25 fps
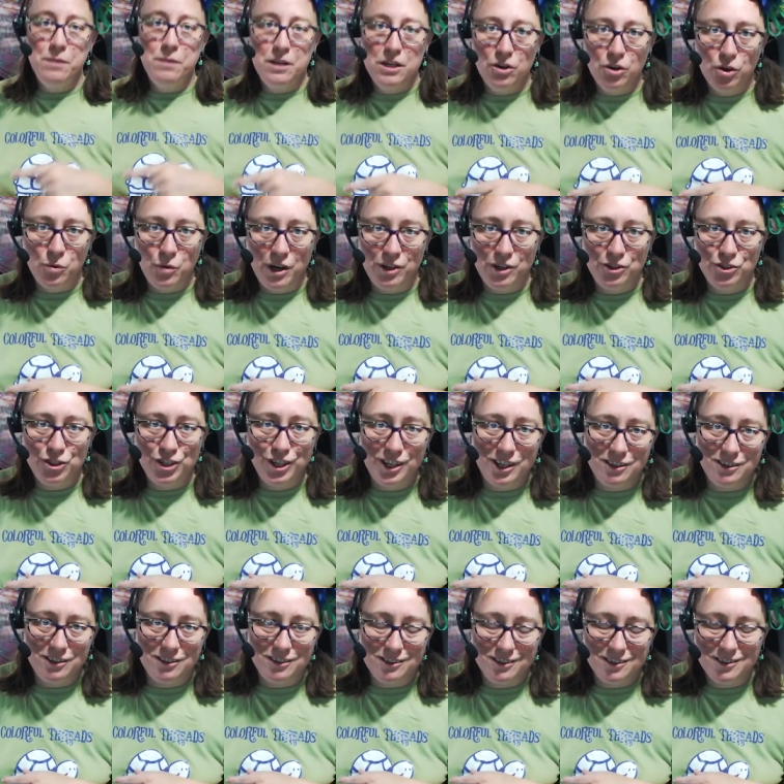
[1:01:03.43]
me your
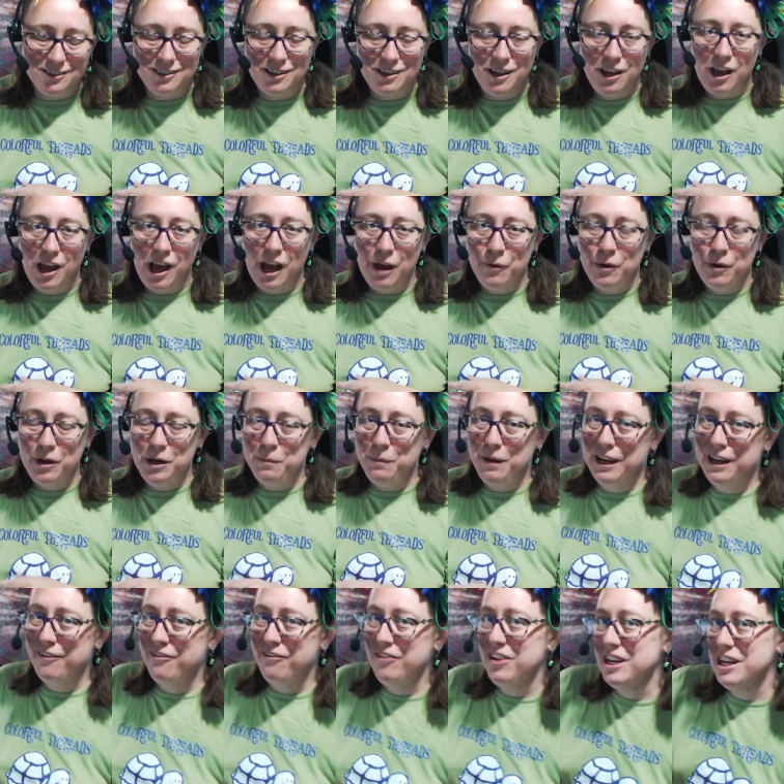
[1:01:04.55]
questions. I want to
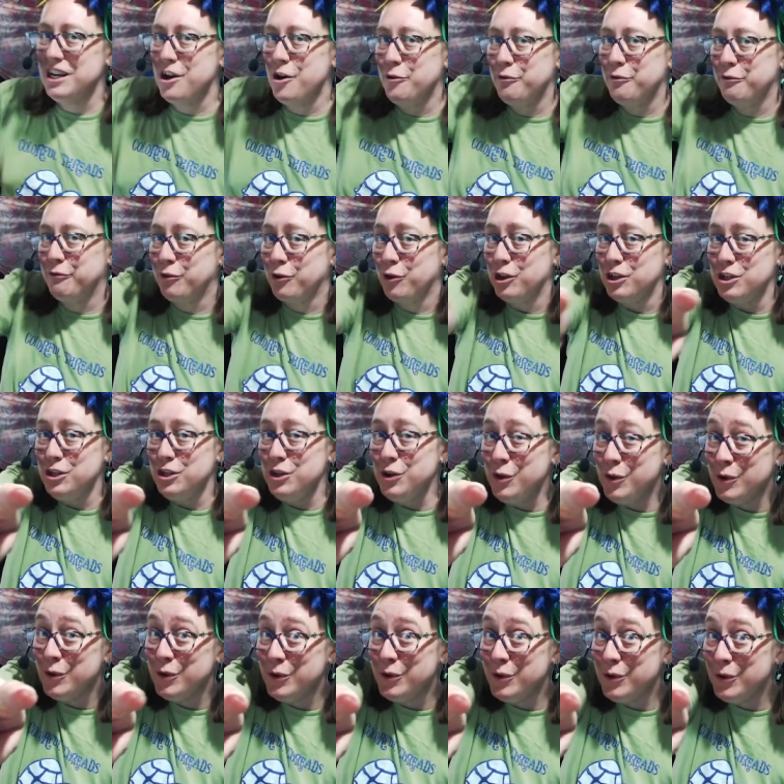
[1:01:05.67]
make a video for
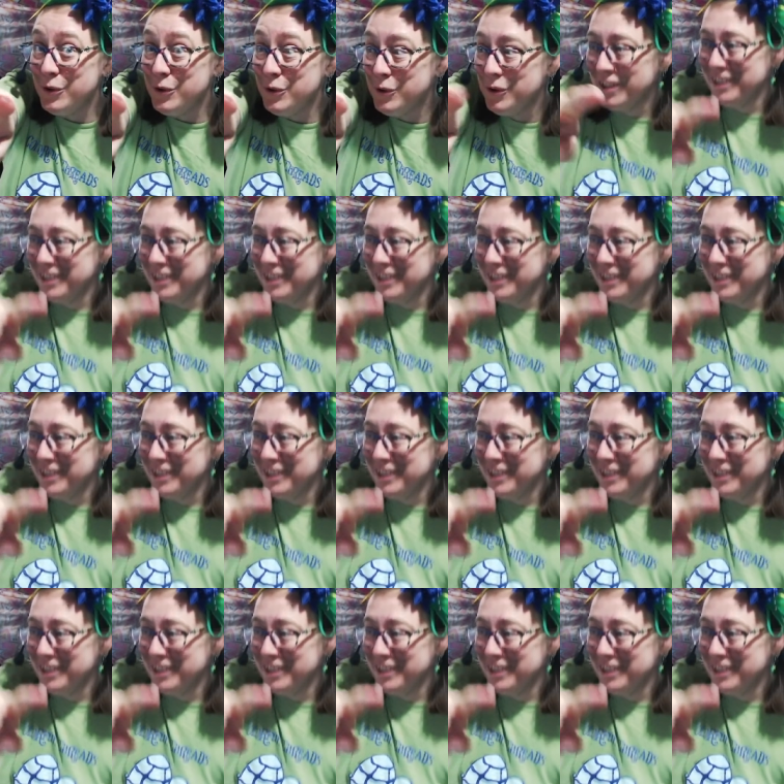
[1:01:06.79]
you.